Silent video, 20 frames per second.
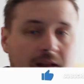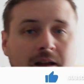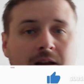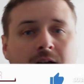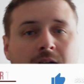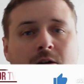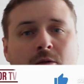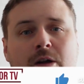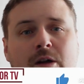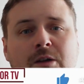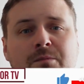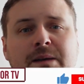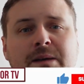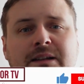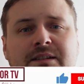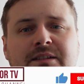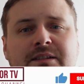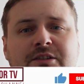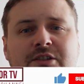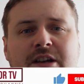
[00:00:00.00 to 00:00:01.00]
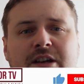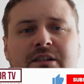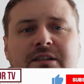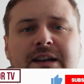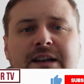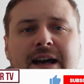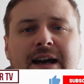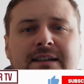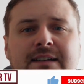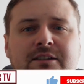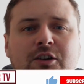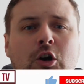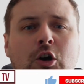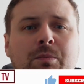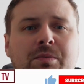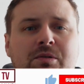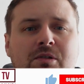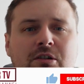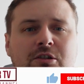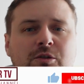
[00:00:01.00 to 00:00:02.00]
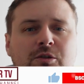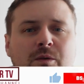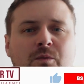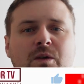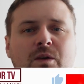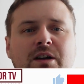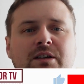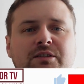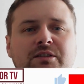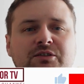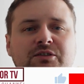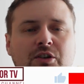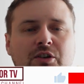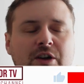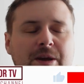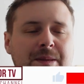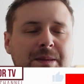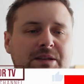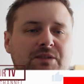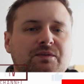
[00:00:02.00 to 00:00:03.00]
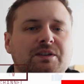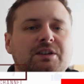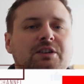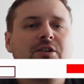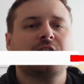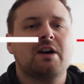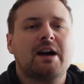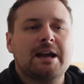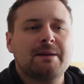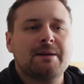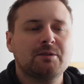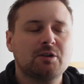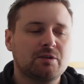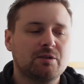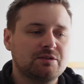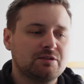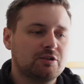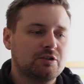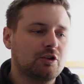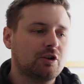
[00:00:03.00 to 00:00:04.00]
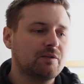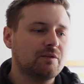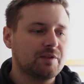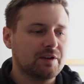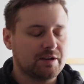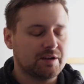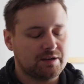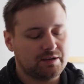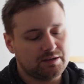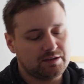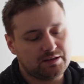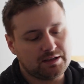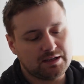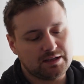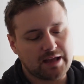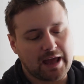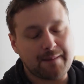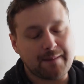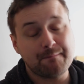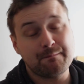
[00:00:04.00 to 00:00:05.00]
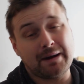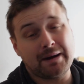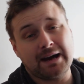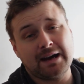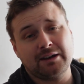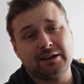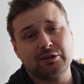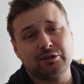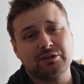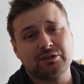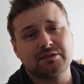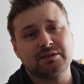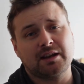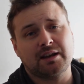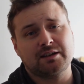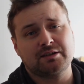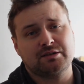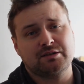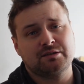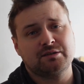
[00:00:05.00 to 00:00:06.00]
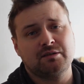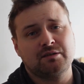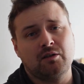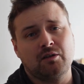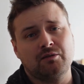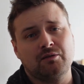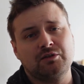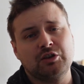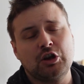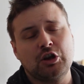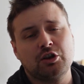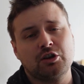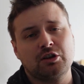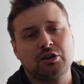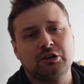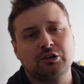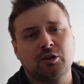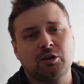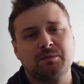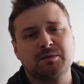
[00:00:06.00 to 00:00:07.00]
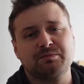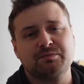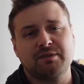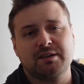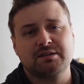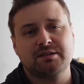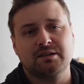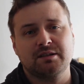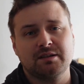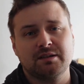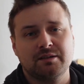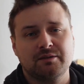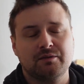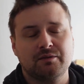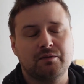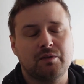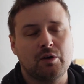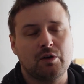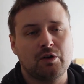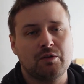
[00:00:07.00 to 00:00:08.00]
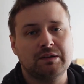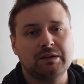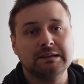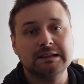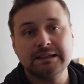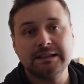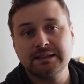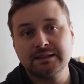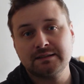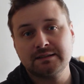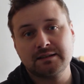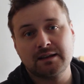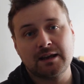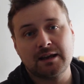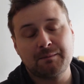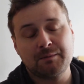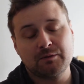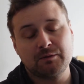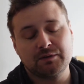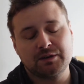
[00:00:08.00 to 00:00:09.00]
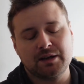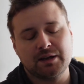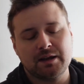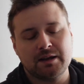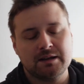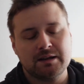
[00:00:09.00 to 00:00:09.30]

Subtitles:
Welcome back to the channel, guys. I hope you're all doing well. So in this video I'm going to cover the embargoed section of Jurgen Klopp's presser for the Leeds game the other day.